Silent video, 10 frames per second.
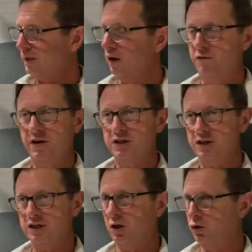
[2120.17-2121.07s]
I'll finish
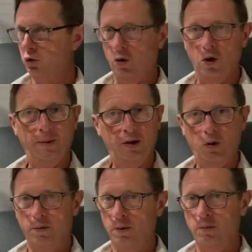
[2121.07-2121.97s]
this, I'll do all my
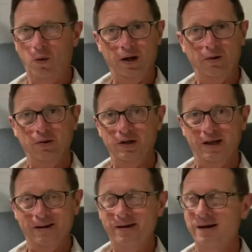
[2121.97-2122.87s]
normal morning
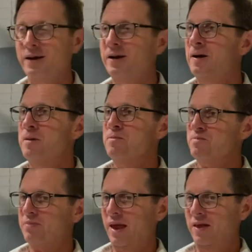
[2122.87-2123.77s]
routine,
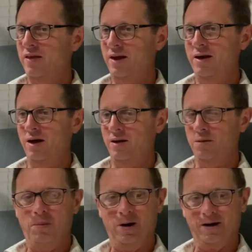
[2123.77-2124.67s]
and then I'll
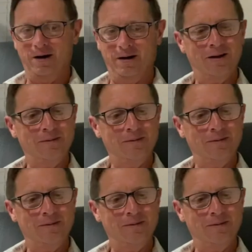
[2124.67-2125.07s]
embark on